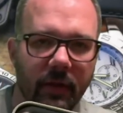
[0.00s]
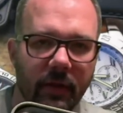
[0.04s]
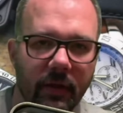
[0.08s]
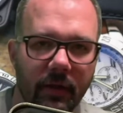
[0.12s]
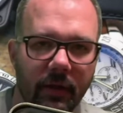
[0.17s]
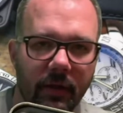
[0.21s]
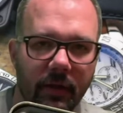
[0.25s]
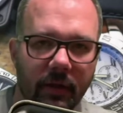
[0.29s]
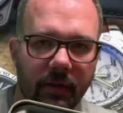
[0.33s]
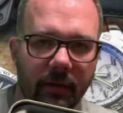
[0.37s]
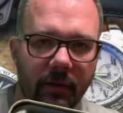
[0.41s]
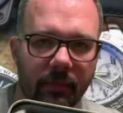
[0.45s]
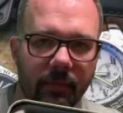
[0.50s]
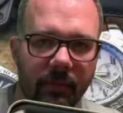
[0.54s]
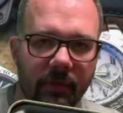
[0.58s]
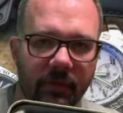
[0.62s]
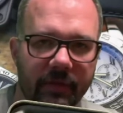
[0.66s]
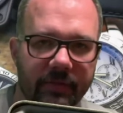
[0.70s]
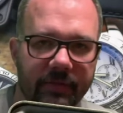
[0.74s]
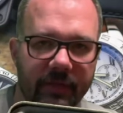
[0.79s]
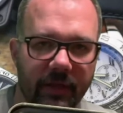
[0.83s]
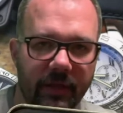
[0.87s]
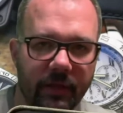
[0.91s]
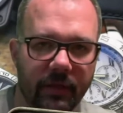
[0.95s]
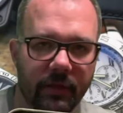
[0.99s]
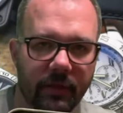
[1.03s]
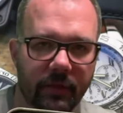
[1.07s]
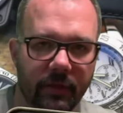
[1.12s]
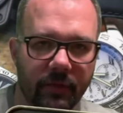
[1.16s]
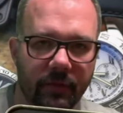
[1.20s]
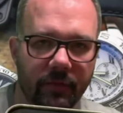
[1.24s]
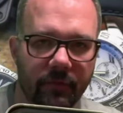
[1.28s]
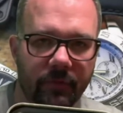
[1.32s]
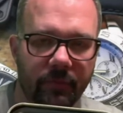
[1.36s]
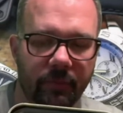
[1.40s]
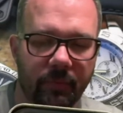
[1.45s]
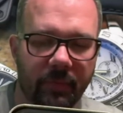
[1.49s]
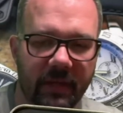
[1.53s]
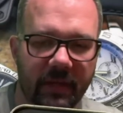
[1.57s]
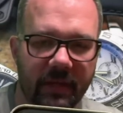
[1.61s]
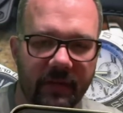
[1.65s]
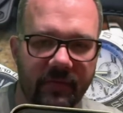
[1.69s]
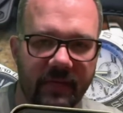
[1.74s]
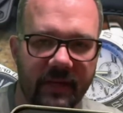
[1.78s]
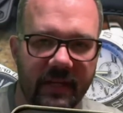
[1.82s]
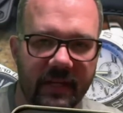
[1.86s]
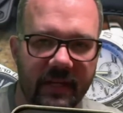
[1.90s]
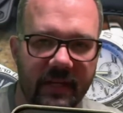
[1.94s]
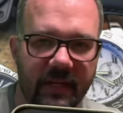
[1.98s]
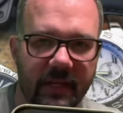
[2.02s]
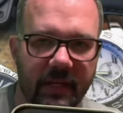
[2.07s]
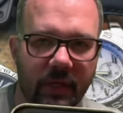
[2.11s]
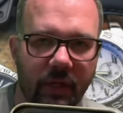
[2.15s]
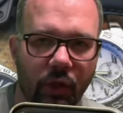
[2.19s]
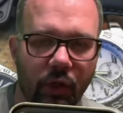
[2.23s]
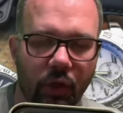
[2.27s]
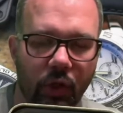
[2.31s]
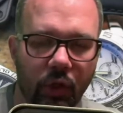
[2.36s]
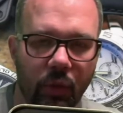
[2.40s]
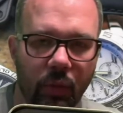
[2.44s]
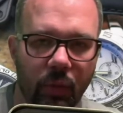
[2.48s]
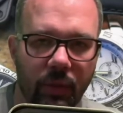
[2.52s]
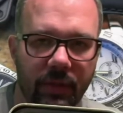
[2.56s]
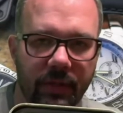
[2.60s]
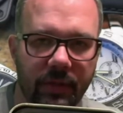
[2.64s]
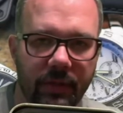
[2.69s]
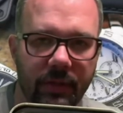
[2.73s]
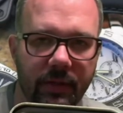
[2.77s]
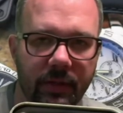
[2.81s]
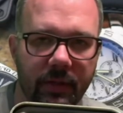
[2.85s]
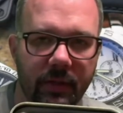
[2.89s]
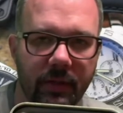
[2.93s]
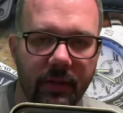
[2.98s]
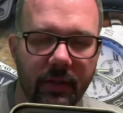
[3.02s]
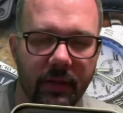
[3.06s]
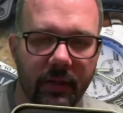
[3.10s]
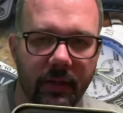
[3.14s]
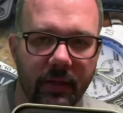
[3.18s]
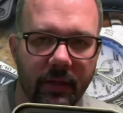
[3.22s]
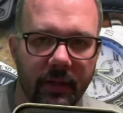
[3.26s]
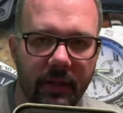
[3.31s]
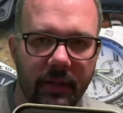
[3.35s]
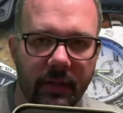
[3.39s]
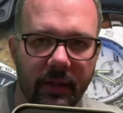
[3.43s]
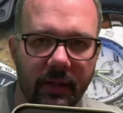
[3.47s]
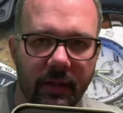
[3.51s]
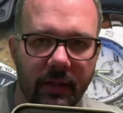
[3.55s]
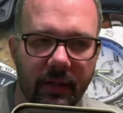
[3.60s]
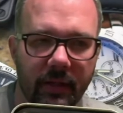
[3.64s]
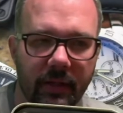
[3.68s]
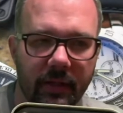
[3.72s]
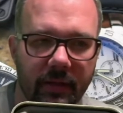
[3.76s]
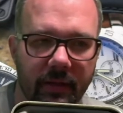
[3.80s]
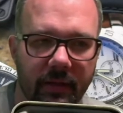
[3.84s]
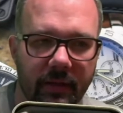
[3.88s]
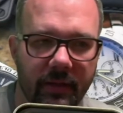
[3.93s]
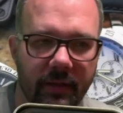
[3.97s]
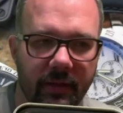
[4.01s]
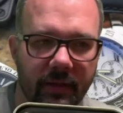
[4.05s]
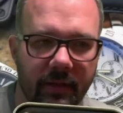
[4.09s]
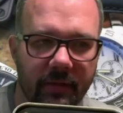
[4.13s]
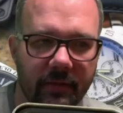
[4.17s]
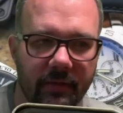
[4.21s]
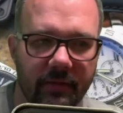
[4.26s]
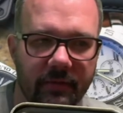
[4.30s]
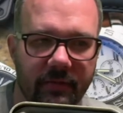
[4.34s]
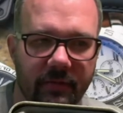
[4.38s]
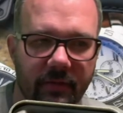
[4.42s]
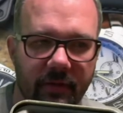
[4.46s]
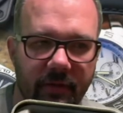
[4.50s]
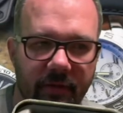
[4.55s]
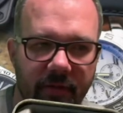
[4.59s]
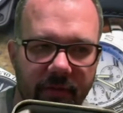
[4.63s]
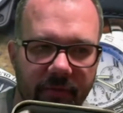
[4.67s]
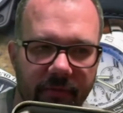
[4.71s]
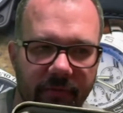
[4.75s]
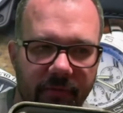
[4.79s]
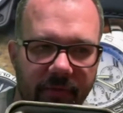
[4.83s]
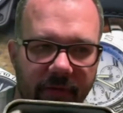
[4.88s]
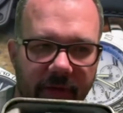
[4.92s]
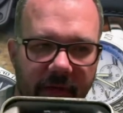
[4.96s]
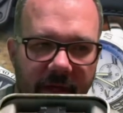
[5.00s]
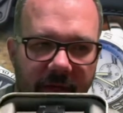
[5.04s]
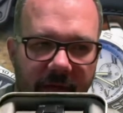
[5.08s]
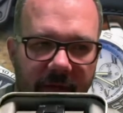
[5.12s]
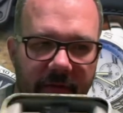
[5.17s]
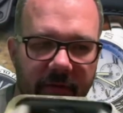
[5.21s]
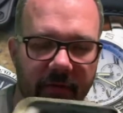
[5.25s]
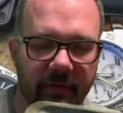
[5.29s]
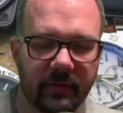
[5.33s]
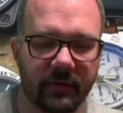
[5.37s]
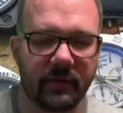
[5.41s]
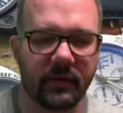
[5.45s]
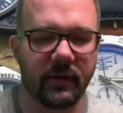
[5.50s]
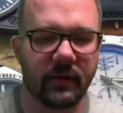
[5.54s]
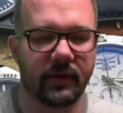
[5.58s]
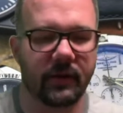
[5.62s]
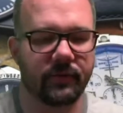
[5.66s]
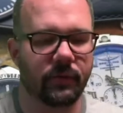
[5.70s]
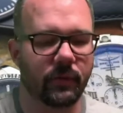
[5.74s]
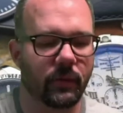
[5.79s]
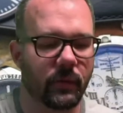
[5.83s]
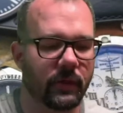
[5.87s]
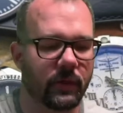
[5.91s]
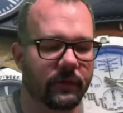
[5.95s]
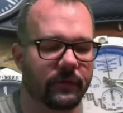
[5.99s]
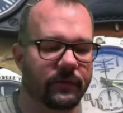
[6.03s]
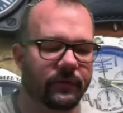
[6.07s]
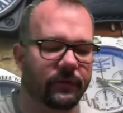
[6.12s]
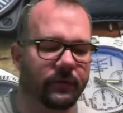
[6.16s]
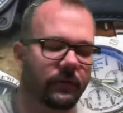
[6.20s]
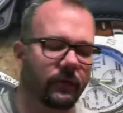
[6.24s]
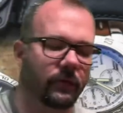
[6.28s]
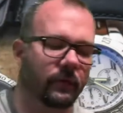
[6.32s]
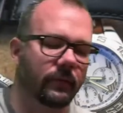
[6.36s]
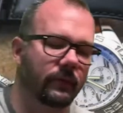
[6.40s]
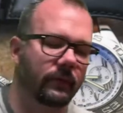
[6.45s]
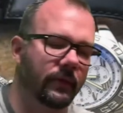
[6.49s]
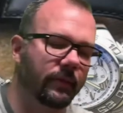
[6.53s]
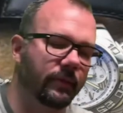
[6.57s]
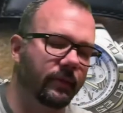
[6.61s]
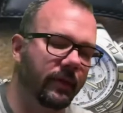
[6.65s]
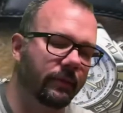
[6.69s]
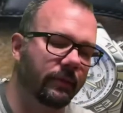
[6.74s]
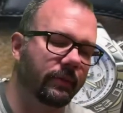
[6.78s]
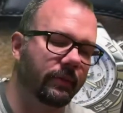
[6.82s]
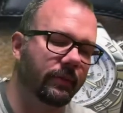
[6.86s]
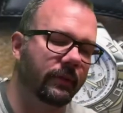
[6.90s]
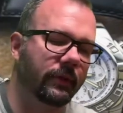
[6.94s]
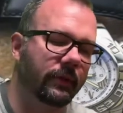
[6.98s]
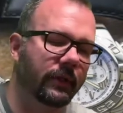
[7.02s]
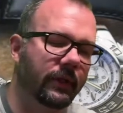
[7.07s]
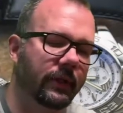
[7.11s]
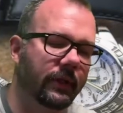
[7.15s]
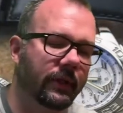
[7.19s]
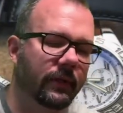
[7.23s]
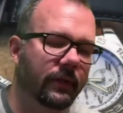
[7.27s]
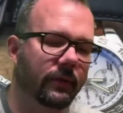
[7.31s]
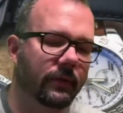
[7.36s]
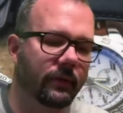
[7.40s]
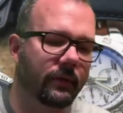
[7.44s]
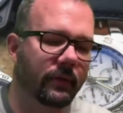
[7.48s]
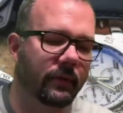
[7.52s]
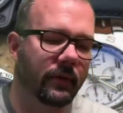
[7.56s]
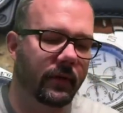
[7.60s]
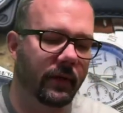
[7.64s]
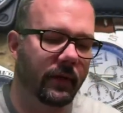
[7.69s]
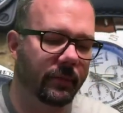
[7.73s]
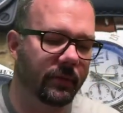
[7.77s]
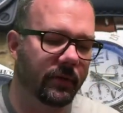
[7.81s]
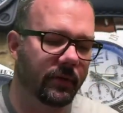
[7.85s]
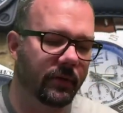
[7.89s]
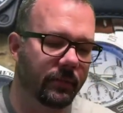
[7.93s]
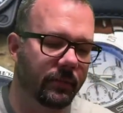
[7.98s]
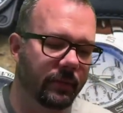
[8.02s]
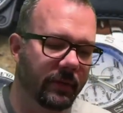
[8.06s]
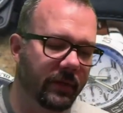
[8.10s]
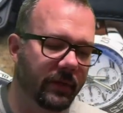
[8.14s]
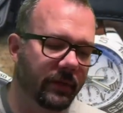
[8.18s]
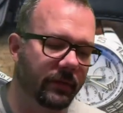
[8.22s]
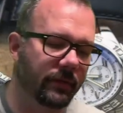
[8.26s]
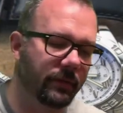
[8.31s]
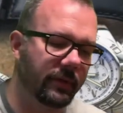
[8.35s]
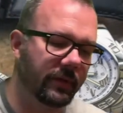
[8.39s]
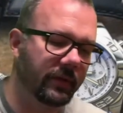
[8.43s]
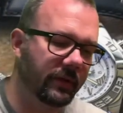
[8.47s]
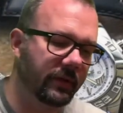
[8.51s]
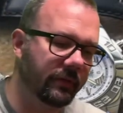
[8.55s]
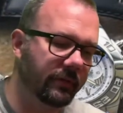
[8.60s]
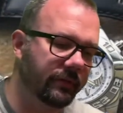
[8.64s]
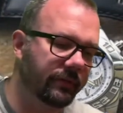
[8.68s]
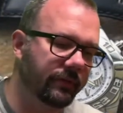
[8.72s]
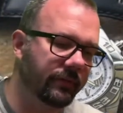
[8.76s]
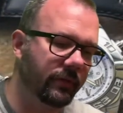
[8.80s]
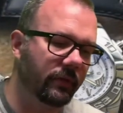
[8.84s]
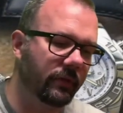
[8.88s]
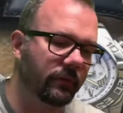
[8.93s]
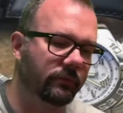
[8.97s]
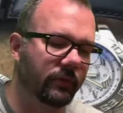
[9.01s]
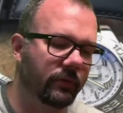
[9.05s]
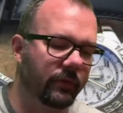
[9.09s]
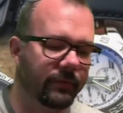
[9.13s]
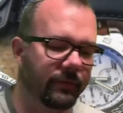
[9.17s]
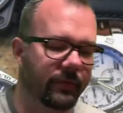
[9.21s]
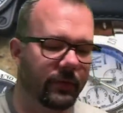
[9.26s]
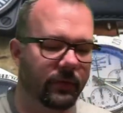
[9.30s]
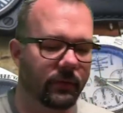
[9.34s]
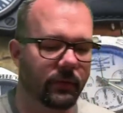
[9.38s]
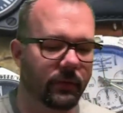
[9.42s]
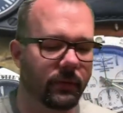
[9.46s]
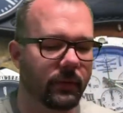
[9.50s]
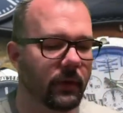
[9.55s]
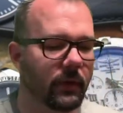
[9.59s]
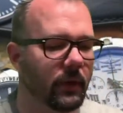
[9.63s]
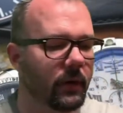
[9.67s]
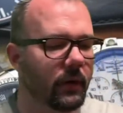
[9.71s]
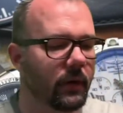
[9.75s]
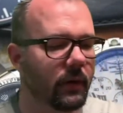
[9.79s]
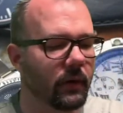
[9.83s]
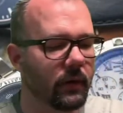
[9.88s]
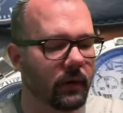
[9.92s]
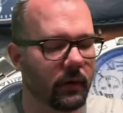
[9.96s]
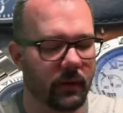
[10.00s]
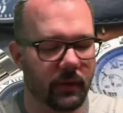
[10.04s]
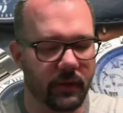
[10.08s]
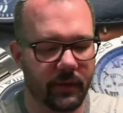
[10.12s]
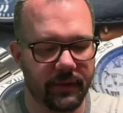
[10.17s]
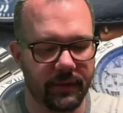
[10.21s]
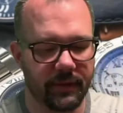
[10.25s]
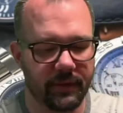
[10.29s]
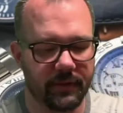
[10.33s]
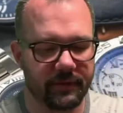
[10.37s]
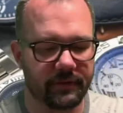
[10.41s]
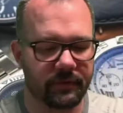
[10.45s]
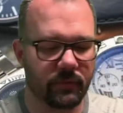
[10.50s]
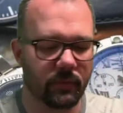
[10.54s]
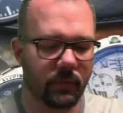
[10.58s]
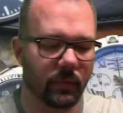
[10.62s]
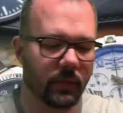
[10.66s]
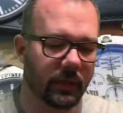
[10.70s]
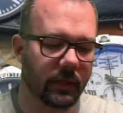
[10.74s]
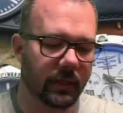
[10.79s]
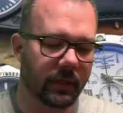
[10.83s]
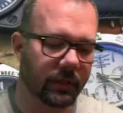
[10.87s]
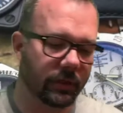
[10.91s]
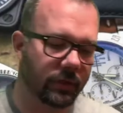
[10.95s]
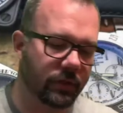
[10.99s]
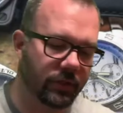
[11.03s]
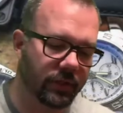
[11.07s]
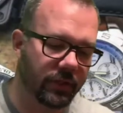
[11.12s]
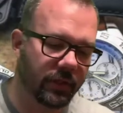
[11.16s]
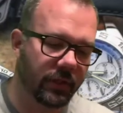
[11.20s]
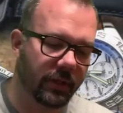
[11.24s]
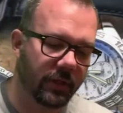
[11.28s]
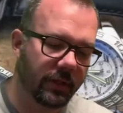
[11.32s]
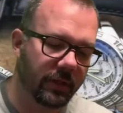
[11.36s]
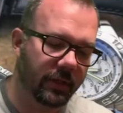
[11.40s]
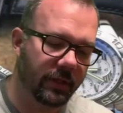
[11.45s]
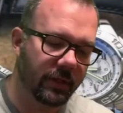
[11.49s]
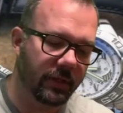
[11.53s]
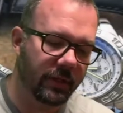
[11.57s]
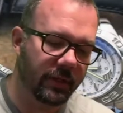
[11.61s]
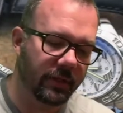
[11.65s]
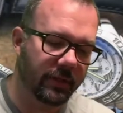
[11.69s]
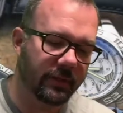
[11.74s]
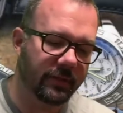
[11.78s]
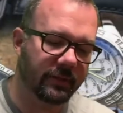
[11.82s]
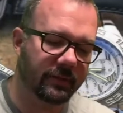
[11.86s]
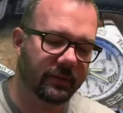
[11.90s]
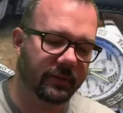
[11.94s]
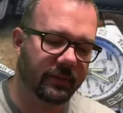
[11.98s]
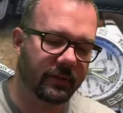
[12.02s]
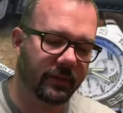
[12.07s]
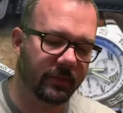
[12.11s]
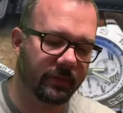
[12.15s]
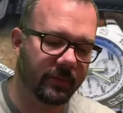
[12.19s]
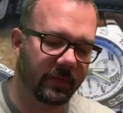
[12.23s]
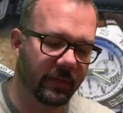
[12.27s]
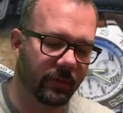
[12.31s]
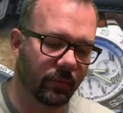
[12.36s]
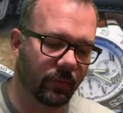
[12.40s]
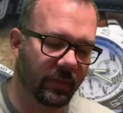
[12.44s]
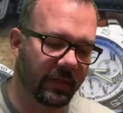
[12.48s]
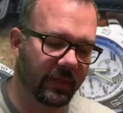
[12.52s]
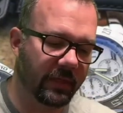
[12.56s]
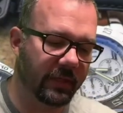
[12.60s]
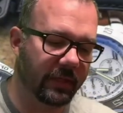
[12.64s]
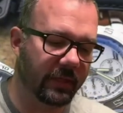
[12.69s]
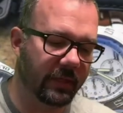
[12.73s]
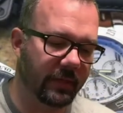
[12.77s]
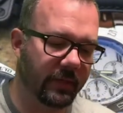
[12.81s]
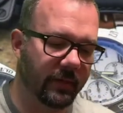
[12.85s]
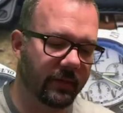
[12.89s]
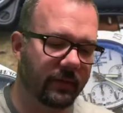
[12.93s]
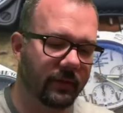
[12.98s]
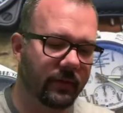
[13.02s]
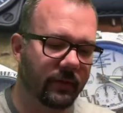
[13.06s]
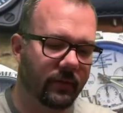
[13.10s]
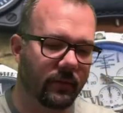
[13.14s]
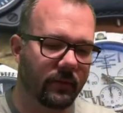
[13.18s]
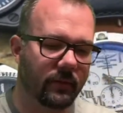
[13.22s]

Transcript: I believe that is PVD coated, and it is in fact a dive watch. So let me pull it out. I'm going to be doing a full review on this watch this coming weekend.